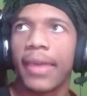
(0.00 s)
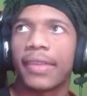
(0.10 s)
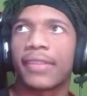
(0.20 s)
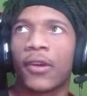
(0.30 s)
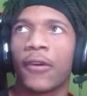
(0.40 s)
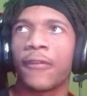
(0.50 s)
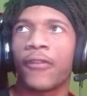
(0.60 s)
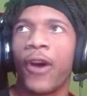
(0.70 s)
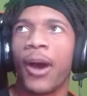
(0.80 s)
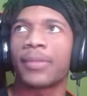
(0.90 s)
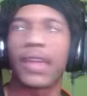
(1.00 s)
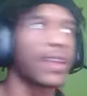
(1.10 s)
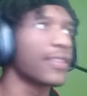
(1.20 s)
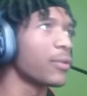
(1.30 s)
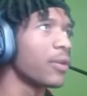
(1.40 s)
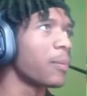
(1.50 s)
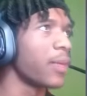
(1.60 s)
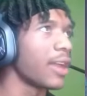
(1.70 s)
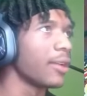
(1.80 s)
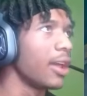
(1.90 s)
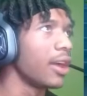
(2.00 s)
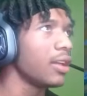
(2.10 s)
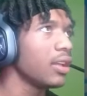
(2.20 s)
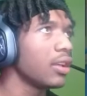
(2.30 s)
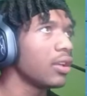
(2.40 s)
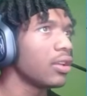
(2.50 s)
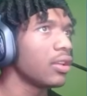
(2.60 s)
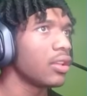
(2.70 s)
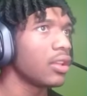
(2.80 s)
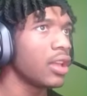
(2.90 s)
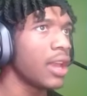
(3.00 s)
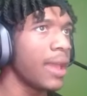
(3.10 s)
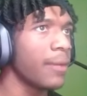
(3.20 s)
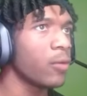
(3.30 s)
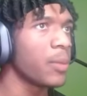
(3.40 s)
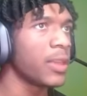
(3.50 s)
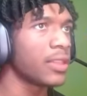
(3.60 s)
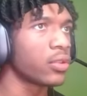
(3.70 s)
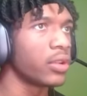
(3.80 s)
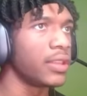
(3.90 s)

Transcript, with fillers: So far, I'm thinking it's a real platinum, y'all. Good night. Repeat. Three,